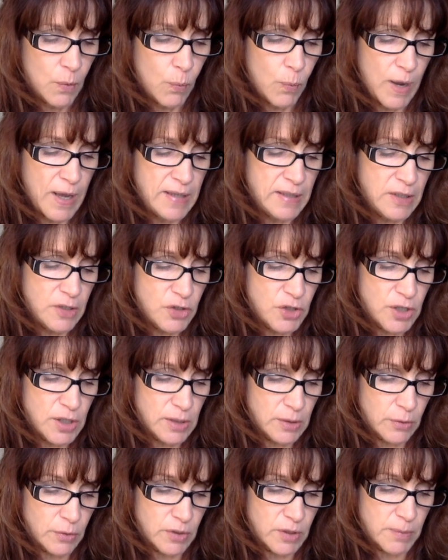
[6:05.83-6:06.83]
When did she
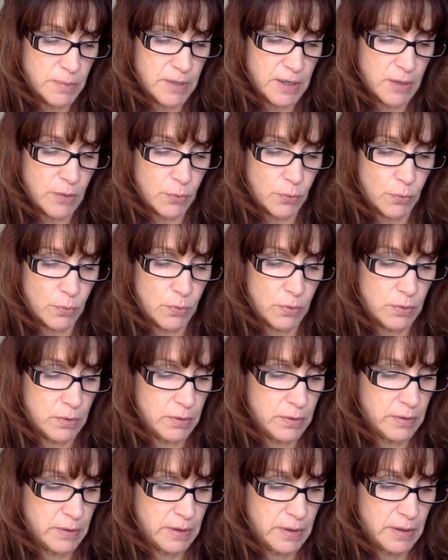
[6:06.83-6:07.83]
learn to be cruel?
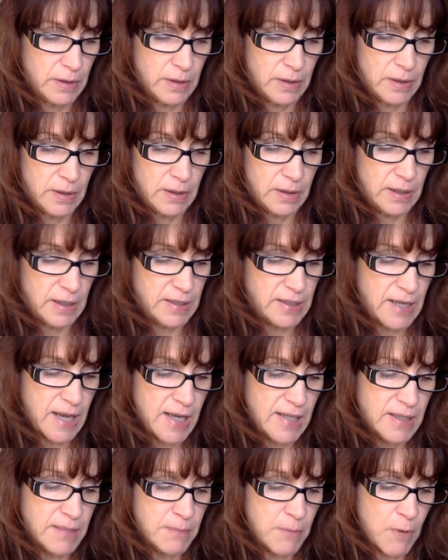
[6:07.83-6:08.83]
It
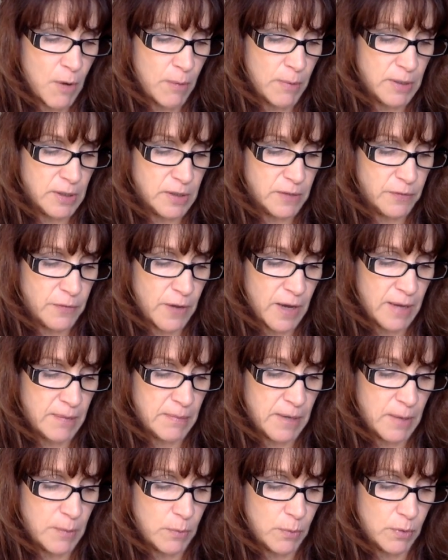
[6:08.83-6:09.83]
takes a moment to find
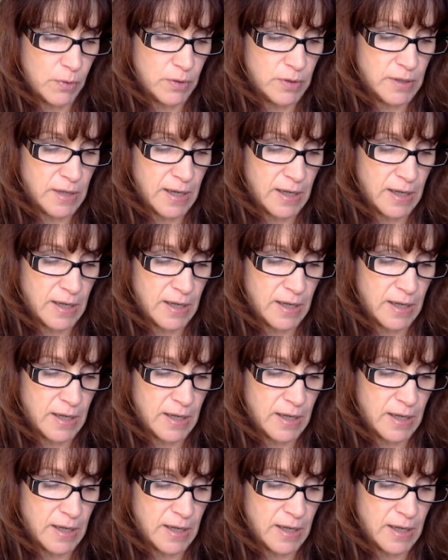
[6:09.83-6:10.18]
my words